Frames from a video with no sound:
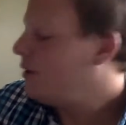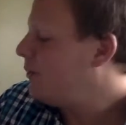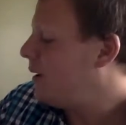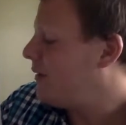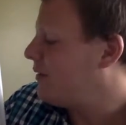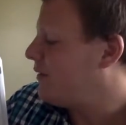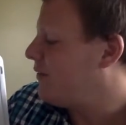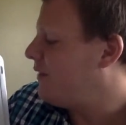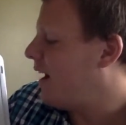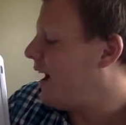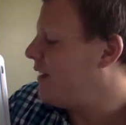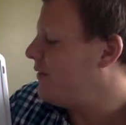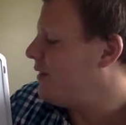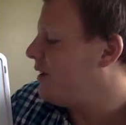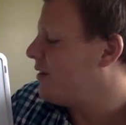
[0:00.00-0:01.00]
We have the
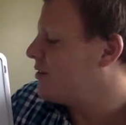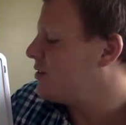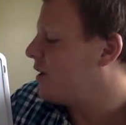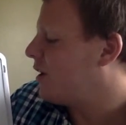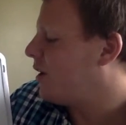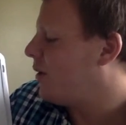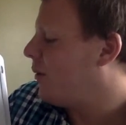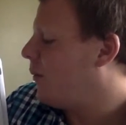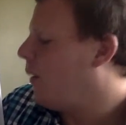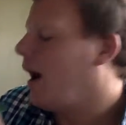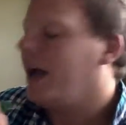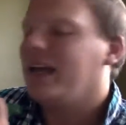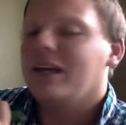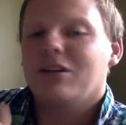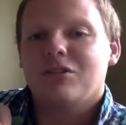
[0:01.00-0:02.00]
5 here as our
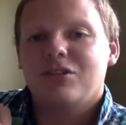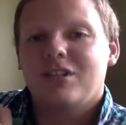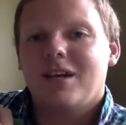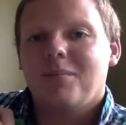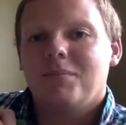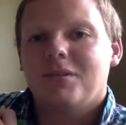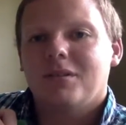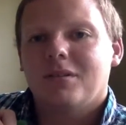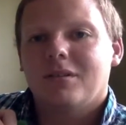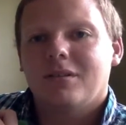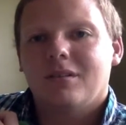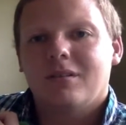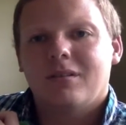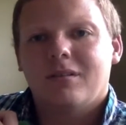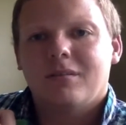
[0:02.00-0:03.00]
y-intercept.
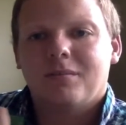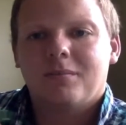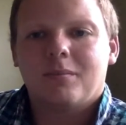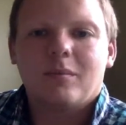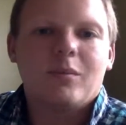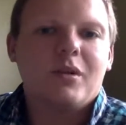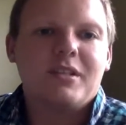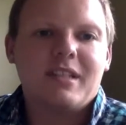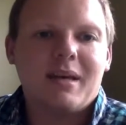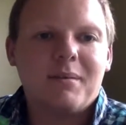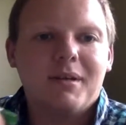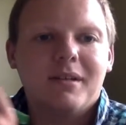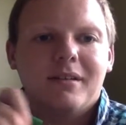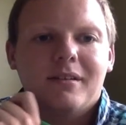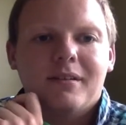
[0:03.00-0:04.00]
What does
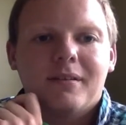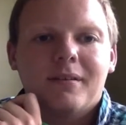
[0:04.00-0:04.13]
that mean?